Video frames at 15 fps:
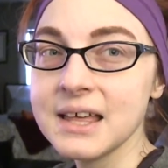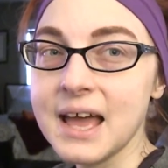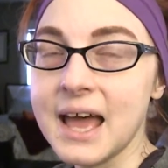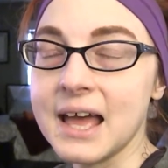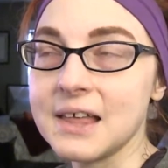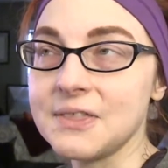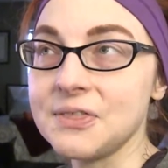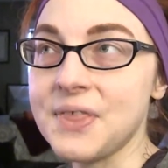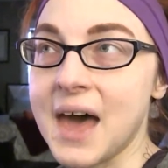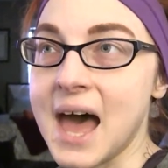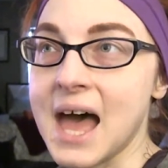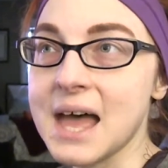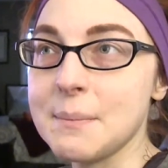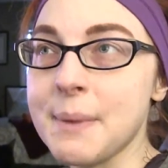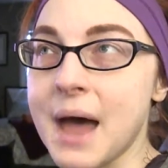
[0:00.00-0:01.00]
and
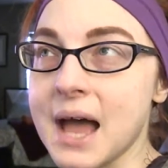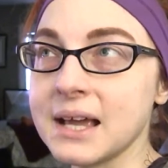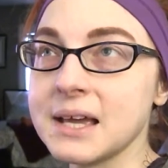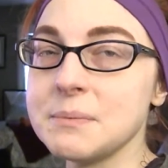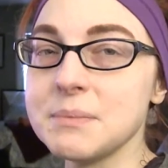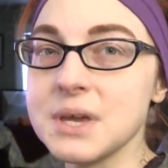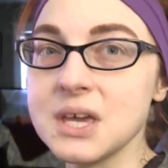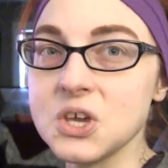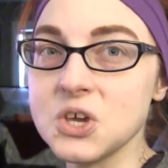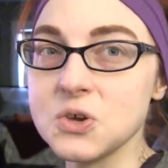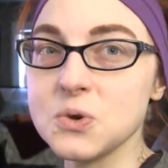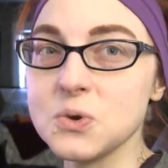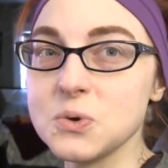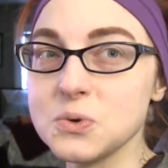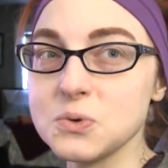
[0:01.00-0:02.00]
that bag can be
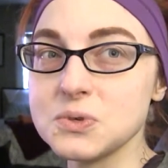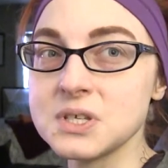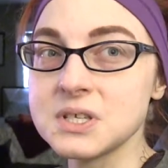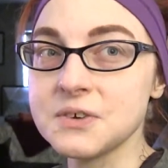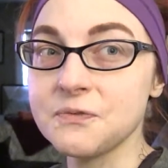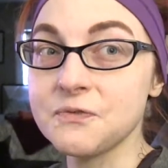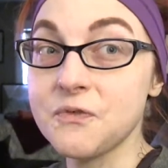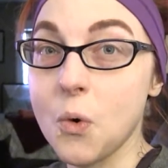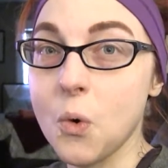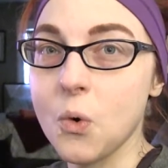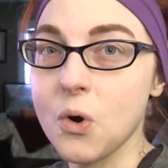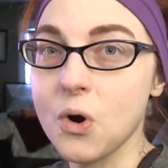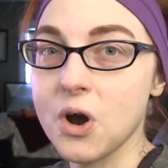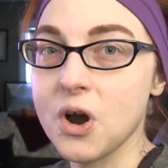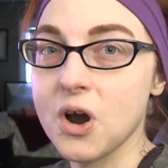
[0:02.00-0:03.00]
used
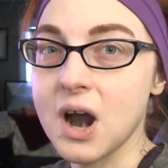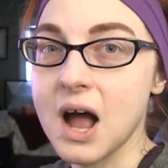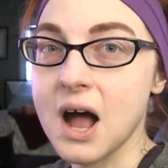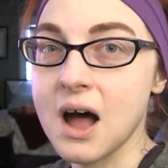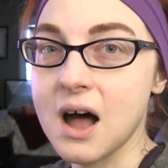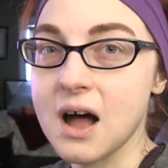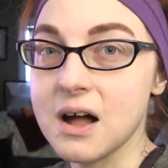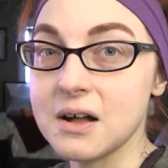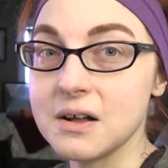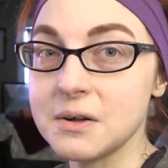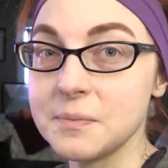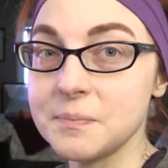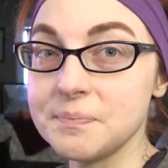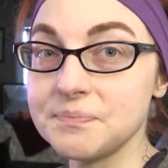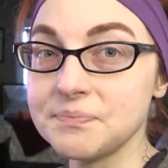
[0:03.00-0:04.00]
for
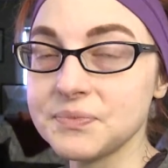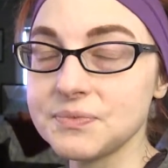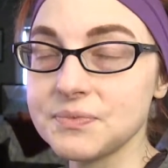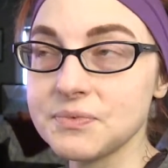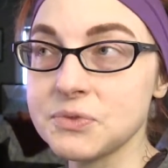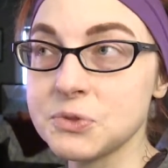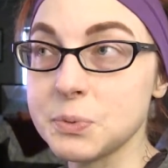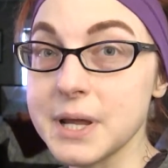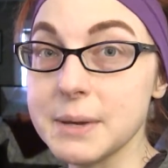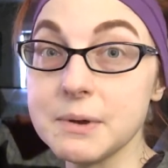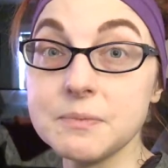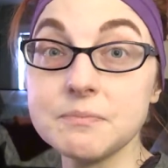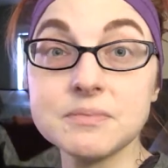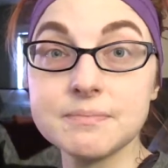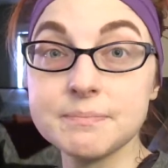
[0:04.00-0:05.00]
um,
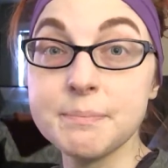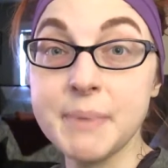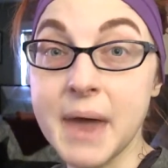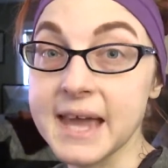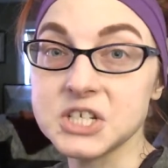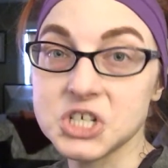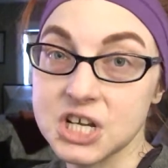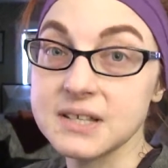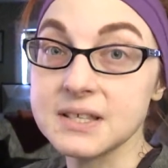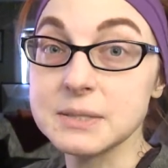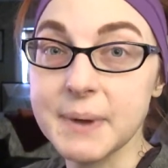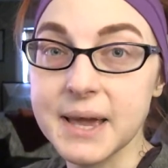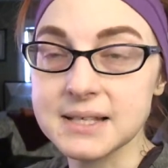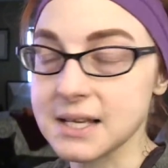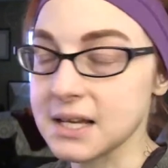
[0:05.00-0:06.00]
three patients
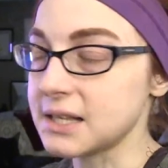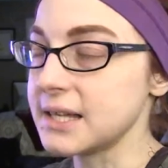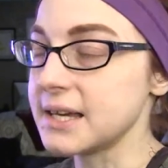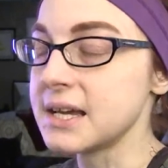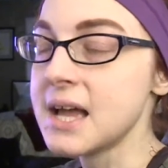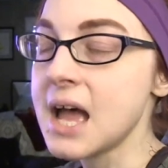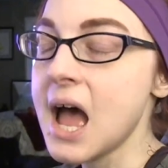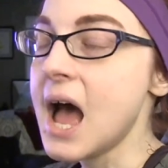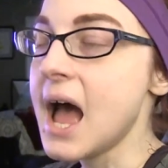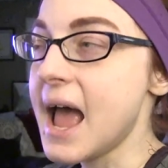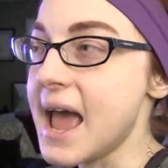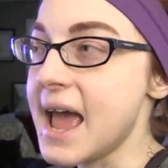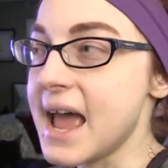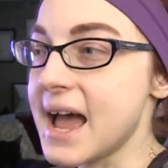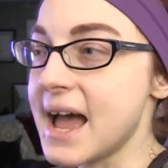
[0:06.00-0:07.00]
basically
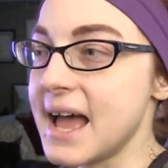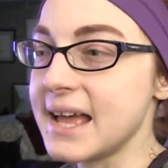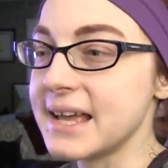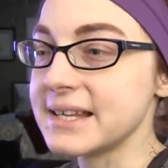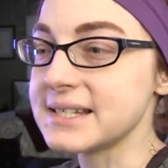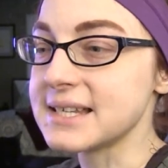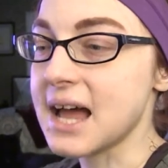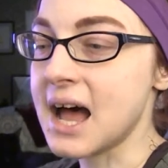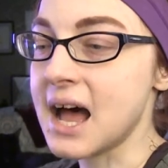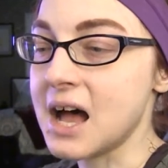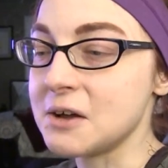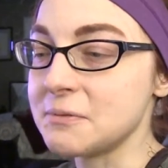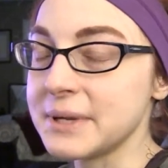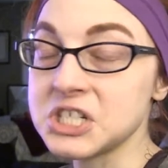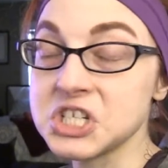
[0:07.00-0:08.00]
and
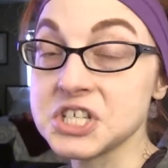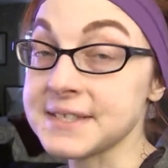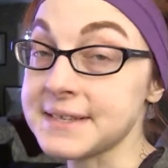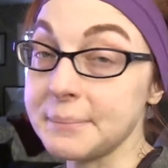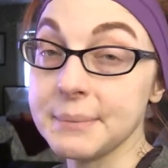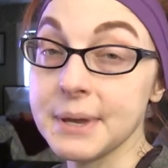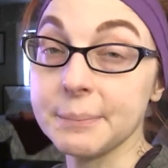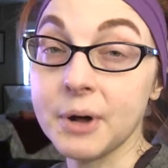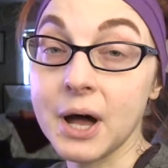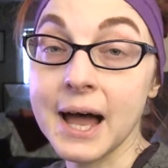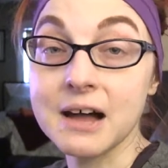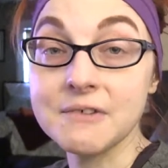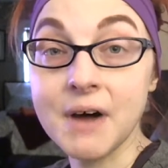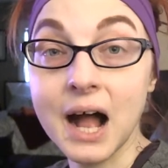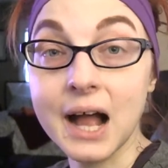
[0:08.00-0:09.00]
um, and just some people
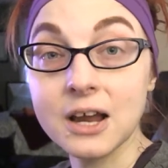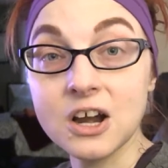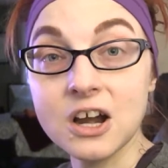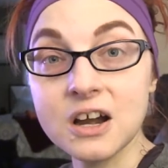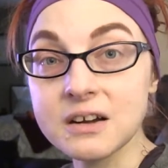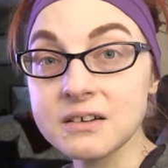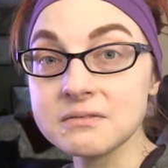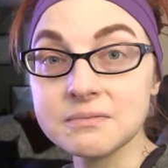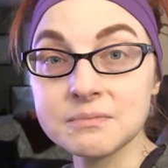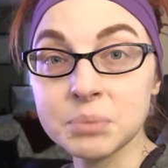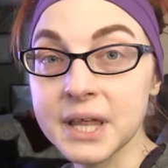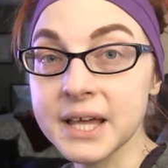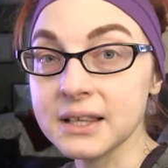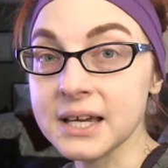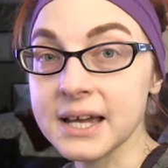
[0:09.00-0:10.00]
have higher
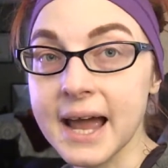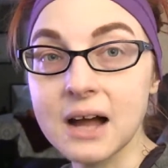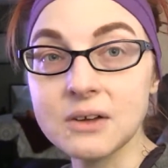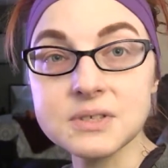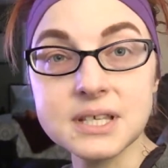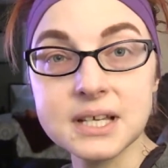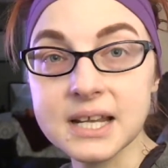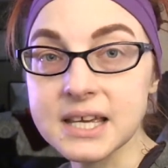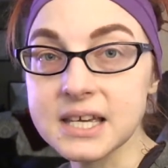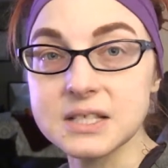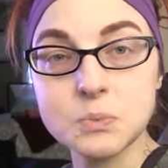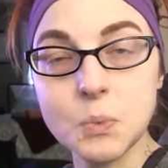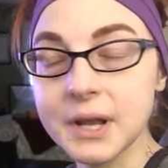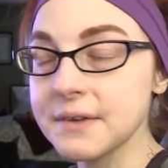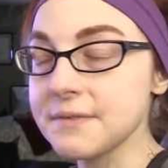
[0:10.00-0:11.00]
platelet counts and he
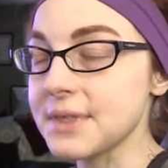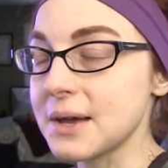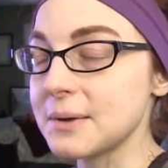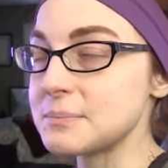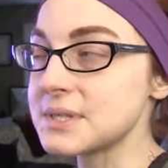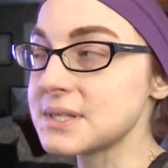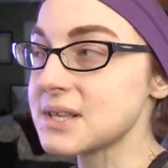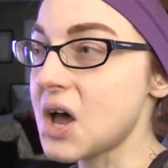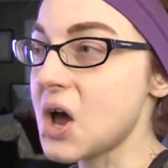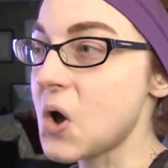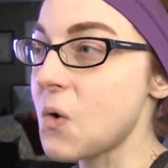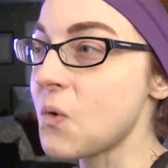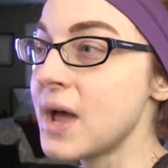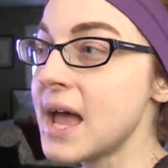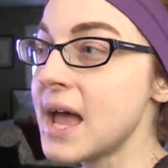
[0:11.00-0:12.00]
is one of them so